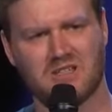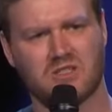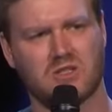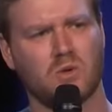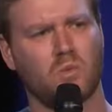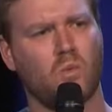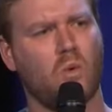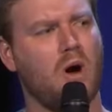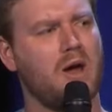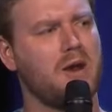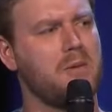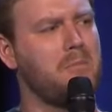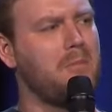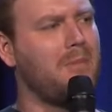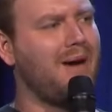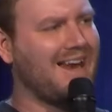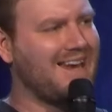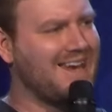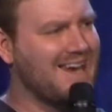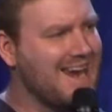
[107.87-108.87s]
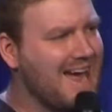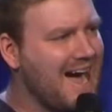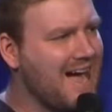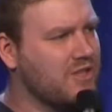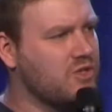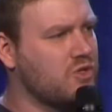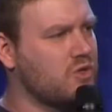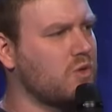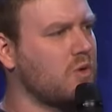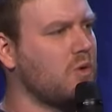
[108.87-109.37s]
to what my
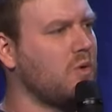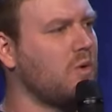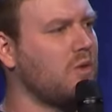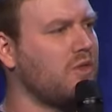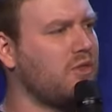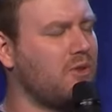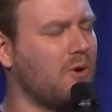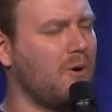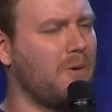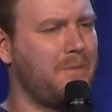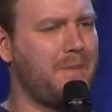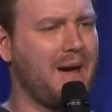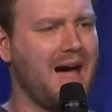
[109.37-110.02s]
natural thought